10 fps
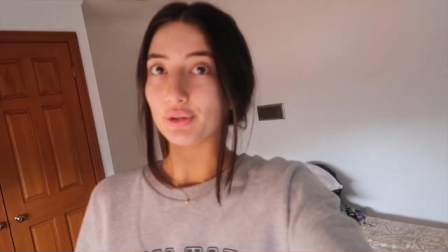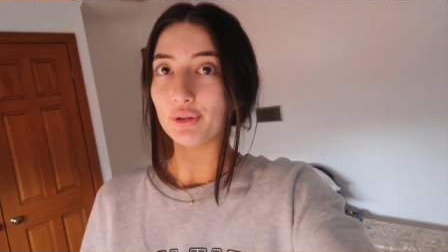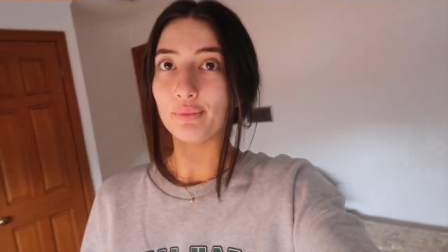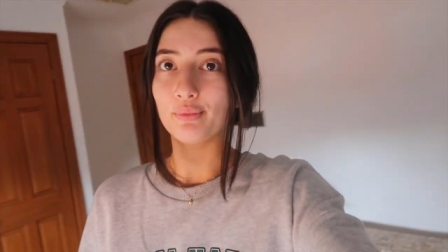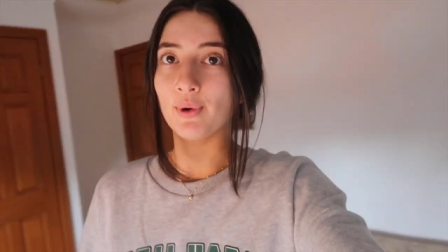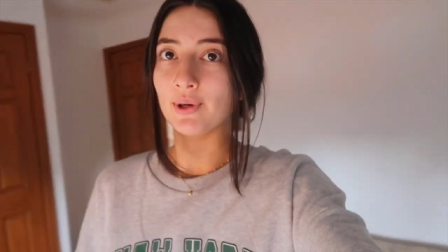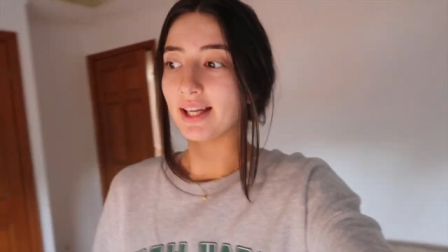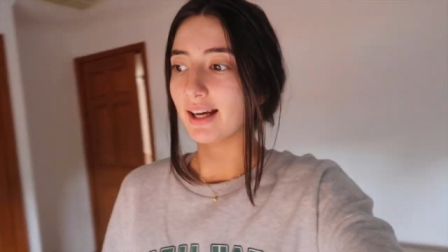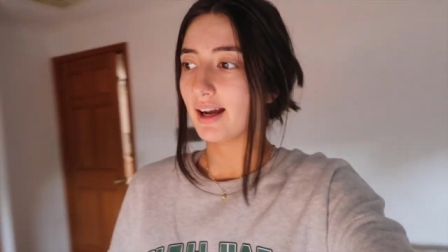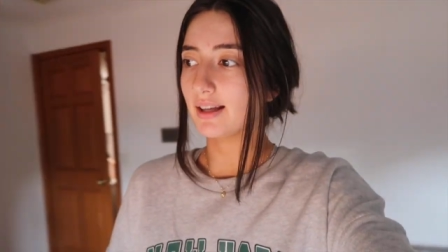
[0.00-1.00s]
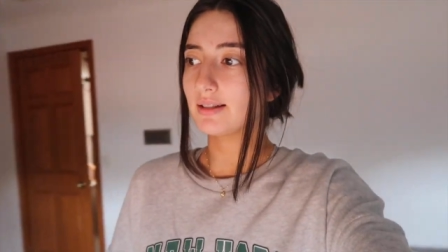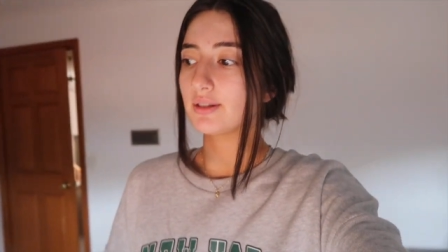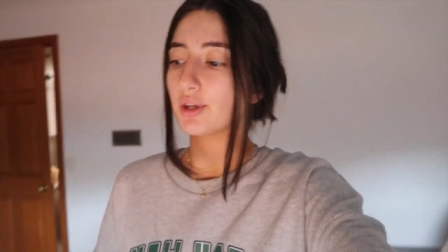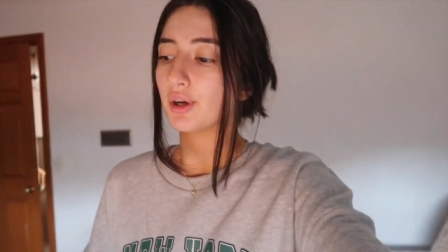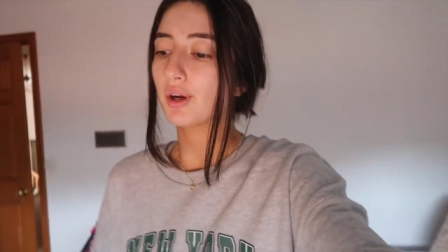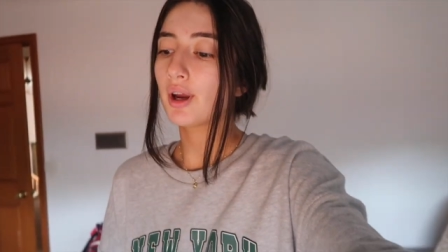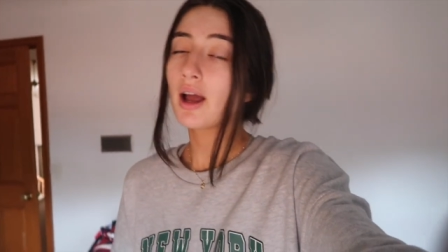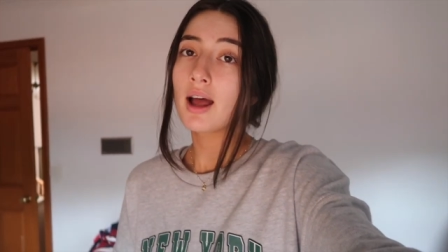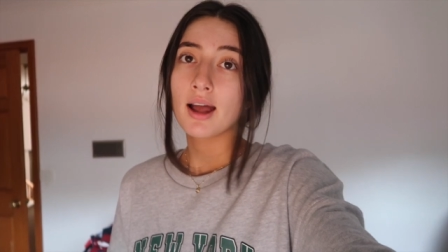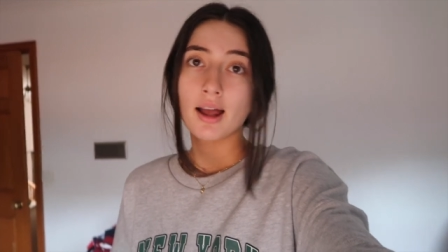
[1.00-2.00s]
Good morning guys. So
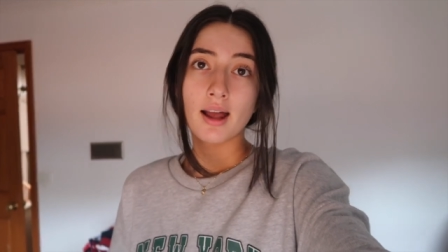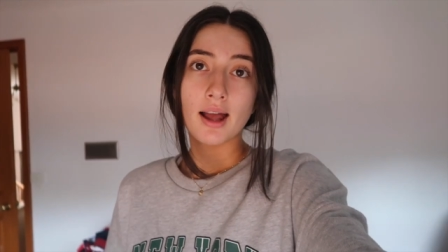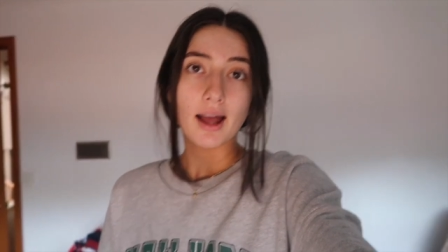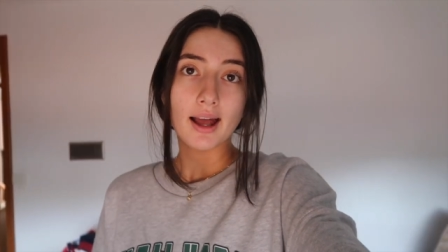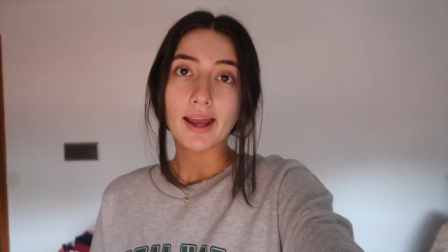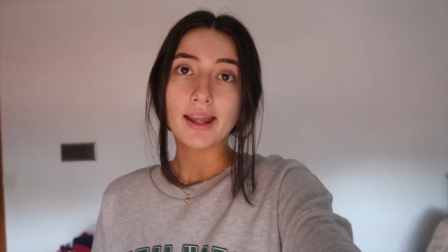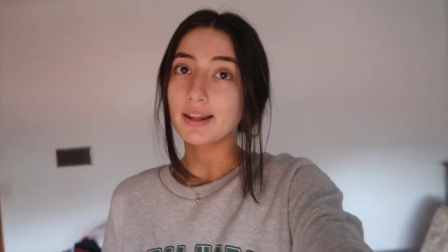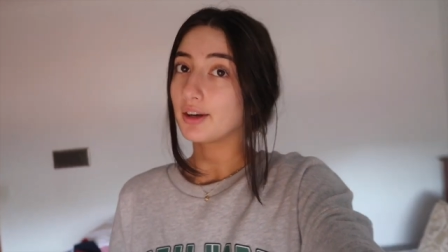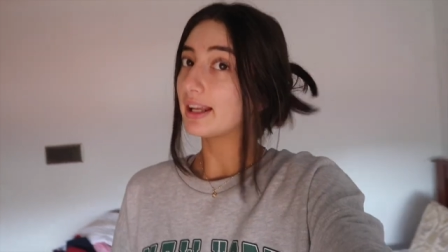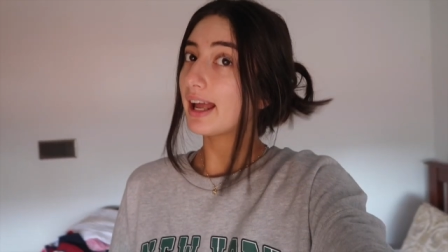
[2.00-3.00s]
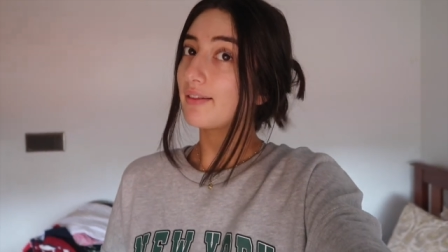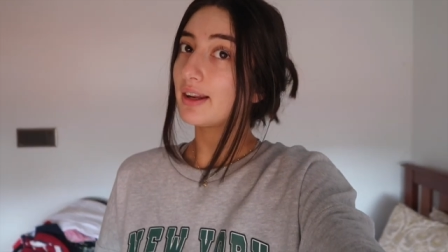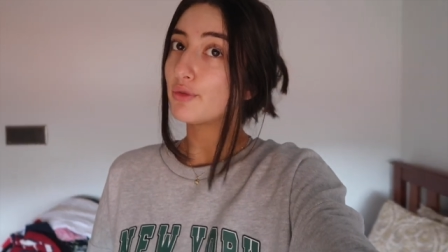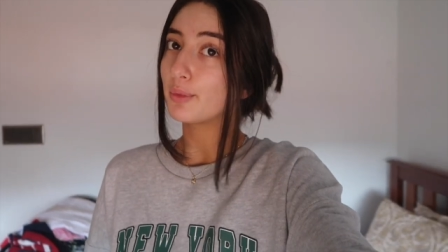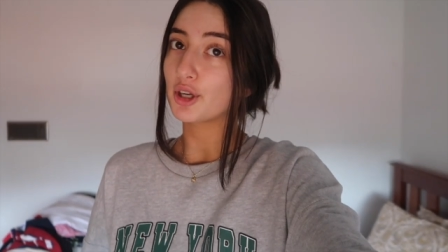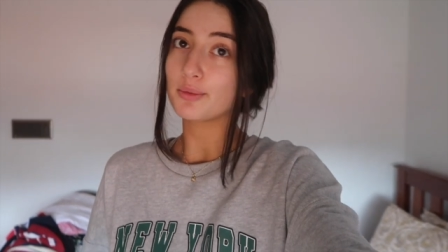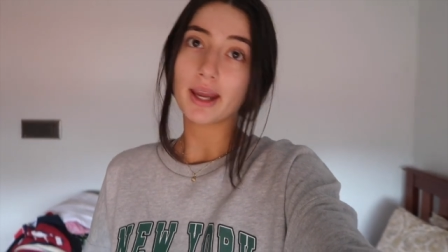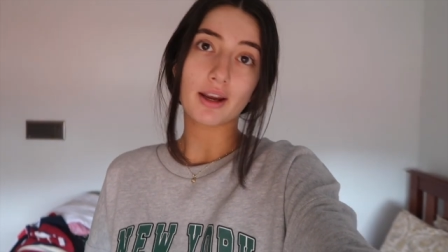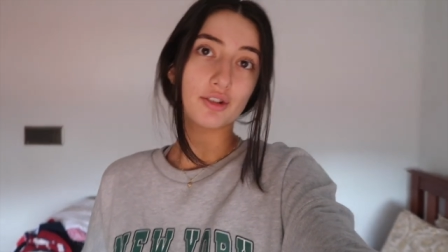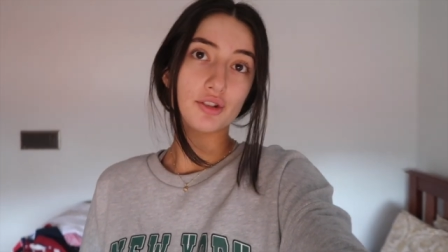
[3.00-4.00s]
I literally haven't even brushed my
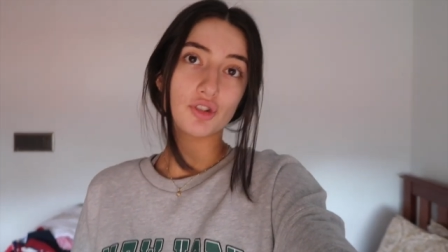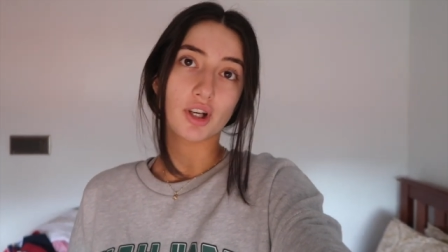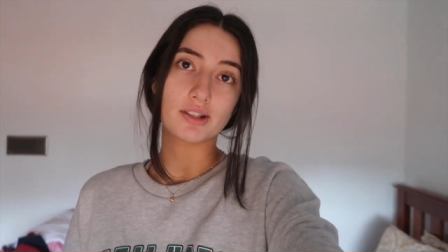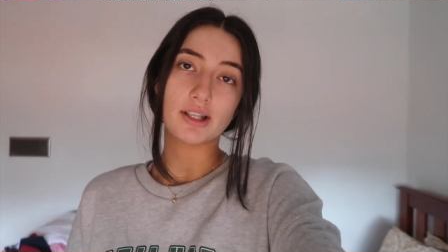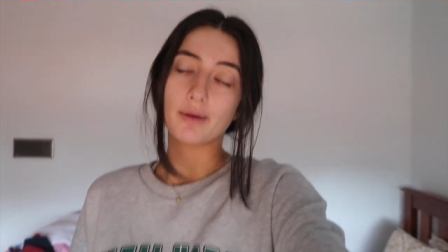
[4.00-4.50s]
hair. Just chucked